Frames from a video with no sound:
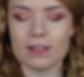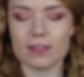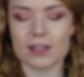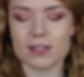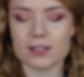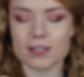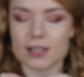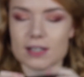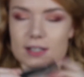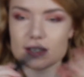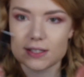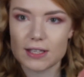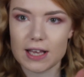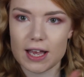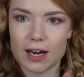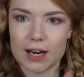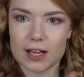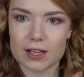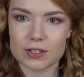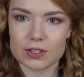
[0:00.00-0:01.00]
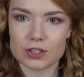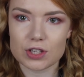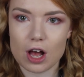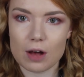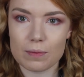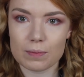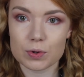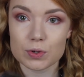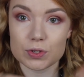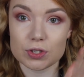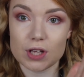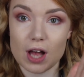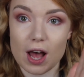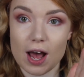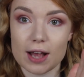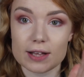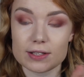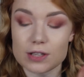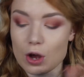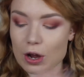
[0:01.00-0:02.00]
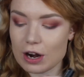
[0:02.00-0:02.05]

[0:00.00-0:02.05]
This is in a sample size.